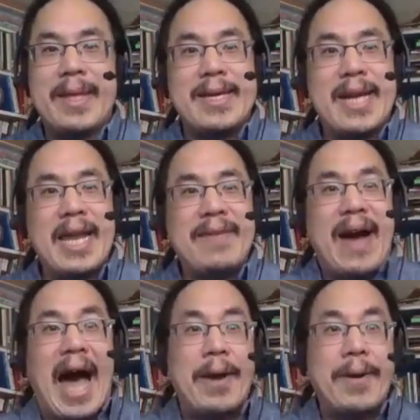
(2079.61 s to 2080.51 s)
kind of
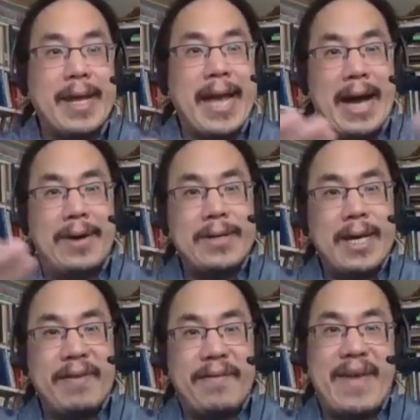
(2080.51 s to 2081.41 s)
ironing out
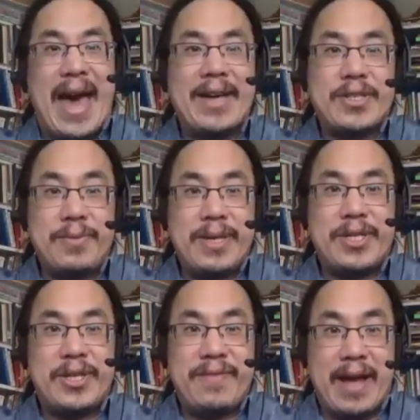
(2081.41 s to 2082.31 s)
of a vast,
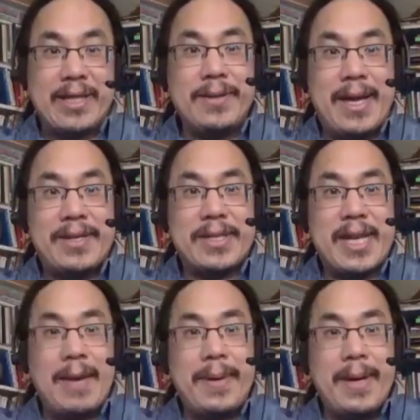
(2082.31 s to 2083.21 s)
rich value
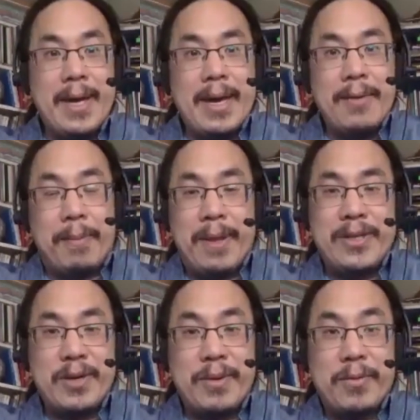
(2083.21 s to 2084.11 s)
landscape,
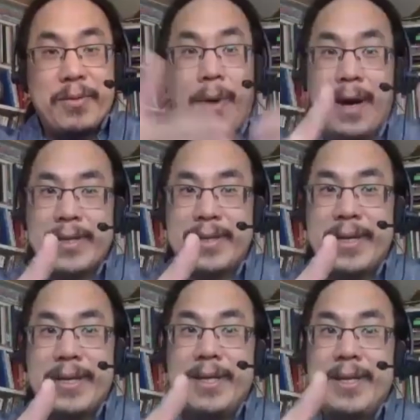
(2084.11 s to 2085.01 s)
replacing with one,
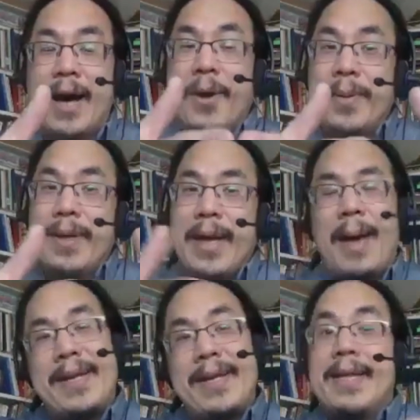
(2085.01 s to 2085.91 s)
not, I
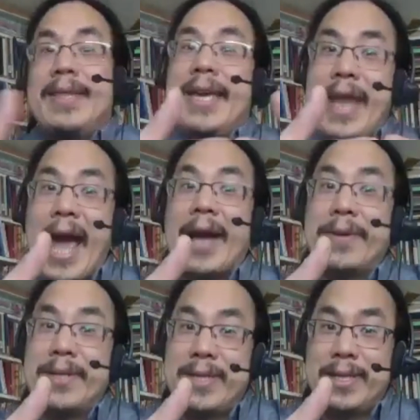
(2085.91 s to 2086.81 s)
mean, the
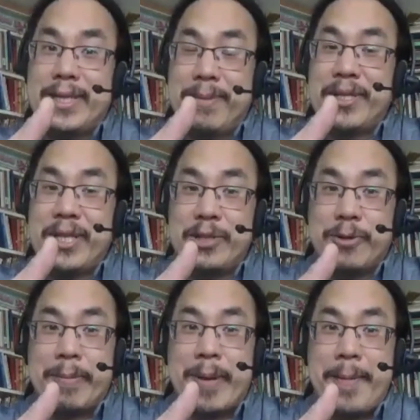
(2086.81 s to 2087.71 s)
inaccuracy and simplicity is
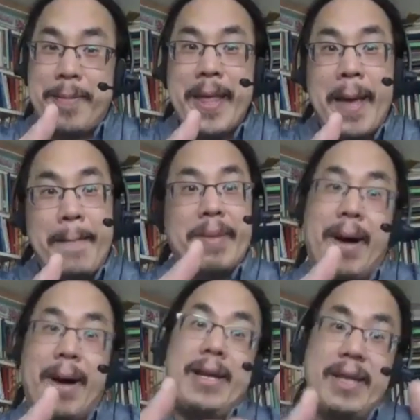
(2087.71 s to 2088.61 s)
one problem, but the
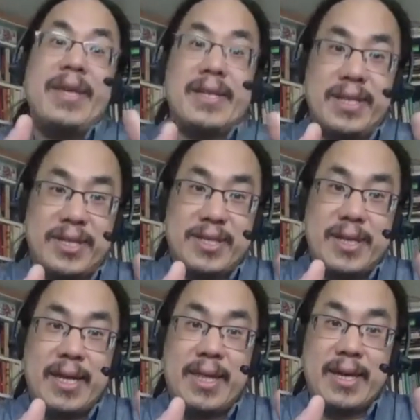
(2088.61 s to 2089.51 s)
monolithicness,
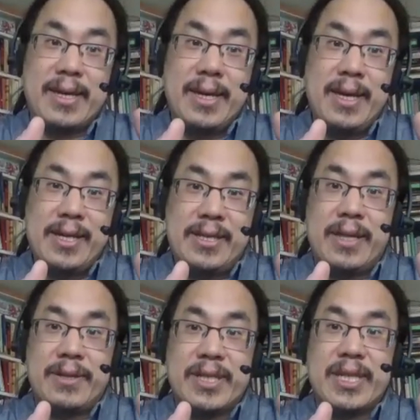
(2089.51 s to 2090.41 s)
I think, is
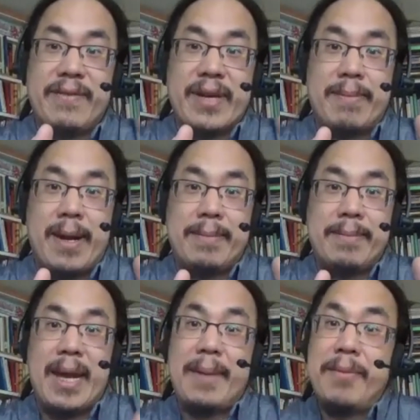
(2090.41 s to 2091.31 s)
another significant problem.
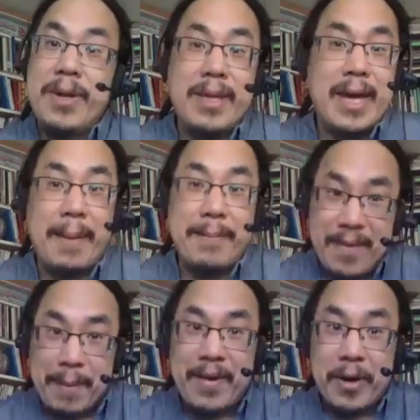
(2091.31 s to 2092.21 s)
And
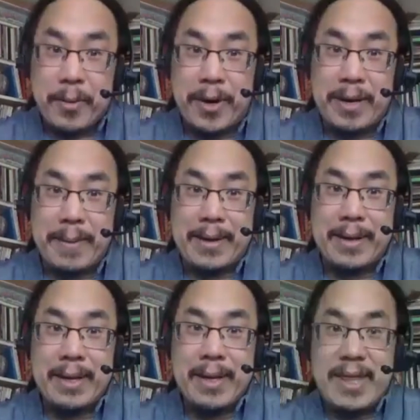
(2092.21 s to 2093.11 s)
I'm very worried about
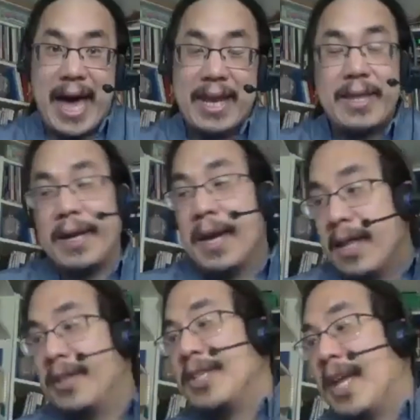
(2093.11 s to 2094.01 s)
that.
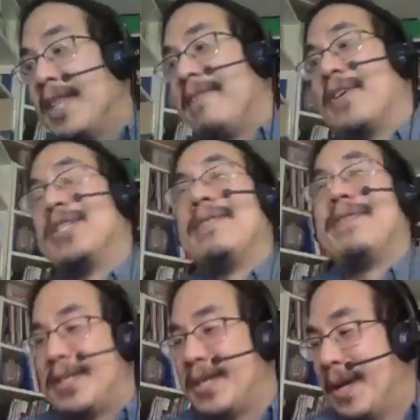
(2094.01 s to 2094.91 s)
There's another version of
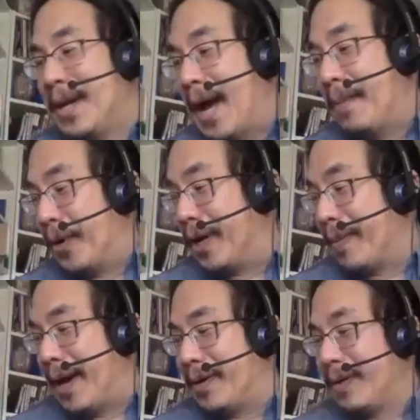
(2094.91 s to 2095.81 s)
this I'm worried
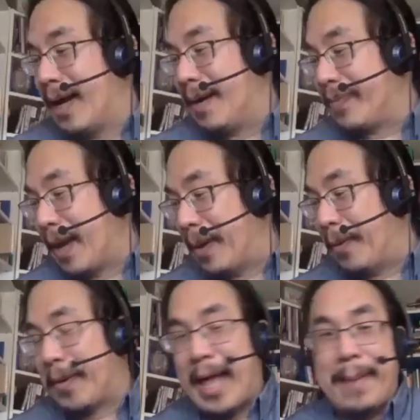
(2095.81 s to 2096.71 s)
about what
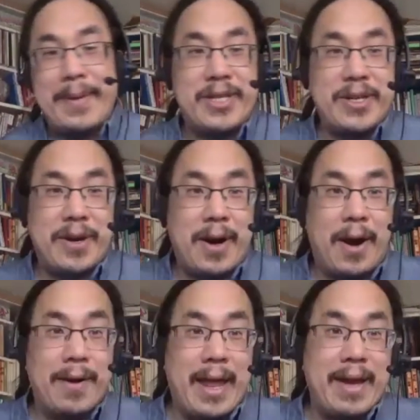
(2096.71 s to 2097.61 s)
will happen to our
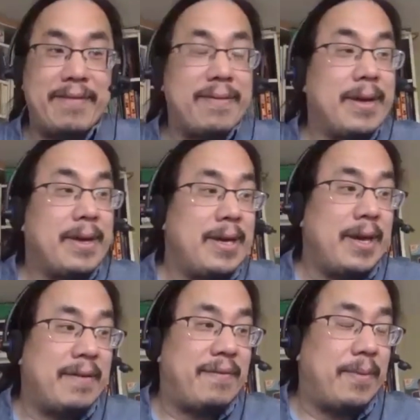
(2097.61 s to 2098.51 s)
art life
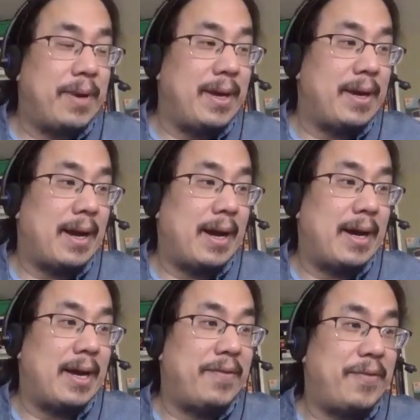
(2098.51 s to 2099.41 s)
if we
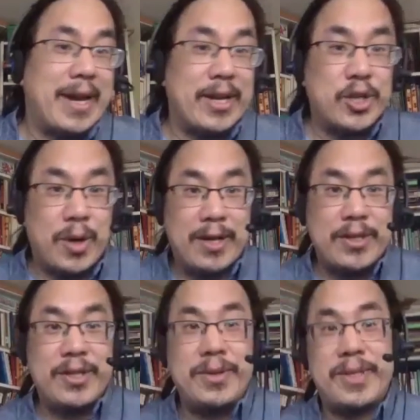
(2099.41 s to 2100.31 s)
get drawn
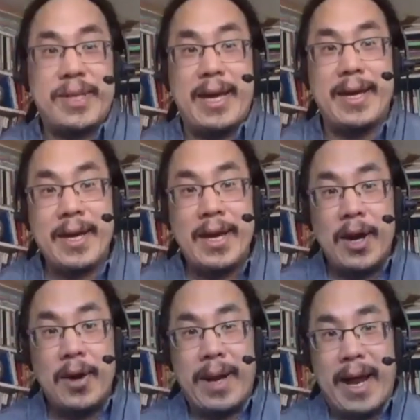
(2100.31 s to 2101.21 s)
to, say,
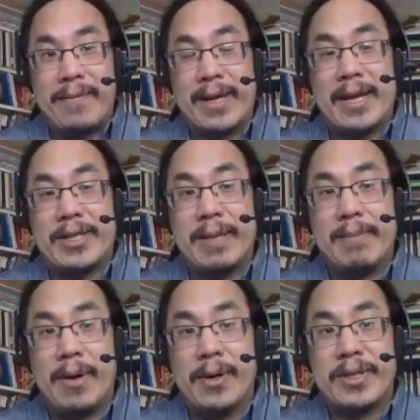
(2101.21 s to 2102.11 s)
whatever gets the
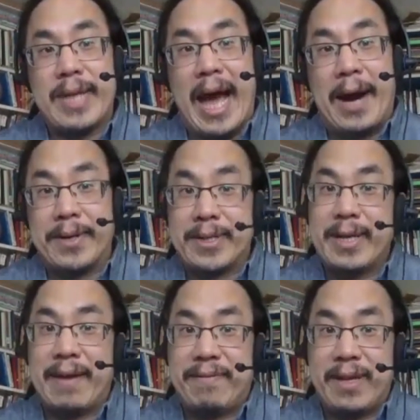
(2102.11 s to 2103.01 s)
most hours on
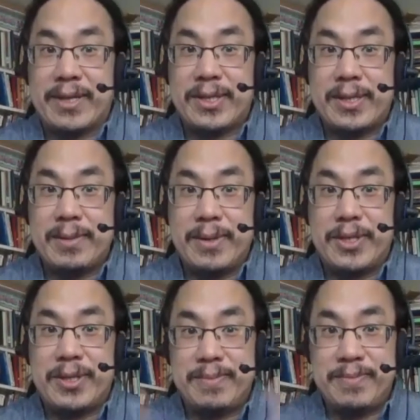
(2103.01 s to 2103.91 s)
Netflix,
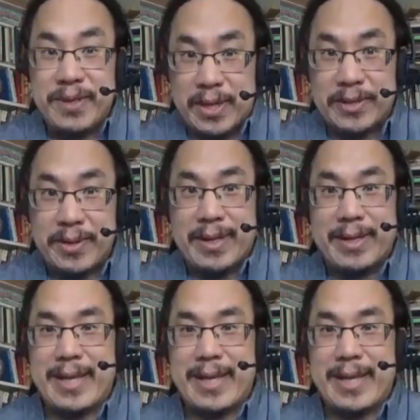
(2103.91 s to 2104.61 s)
which is also a thing that's